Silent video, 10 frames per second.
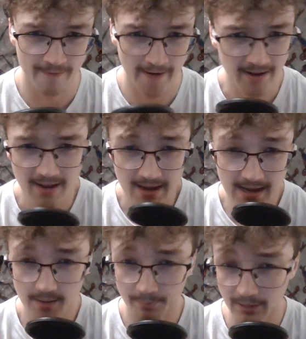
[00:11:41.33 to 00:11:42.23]
fight? He
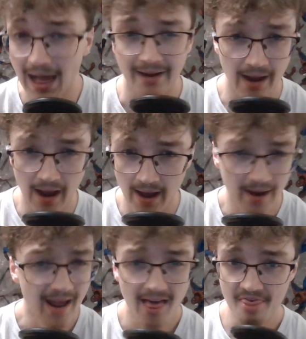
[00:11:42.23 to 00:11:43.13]
had a black
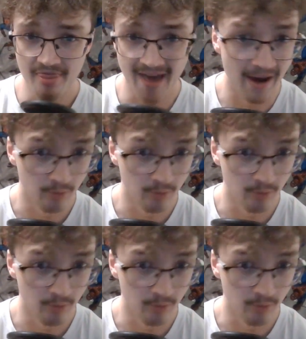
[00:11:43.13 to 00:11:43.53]
eye. That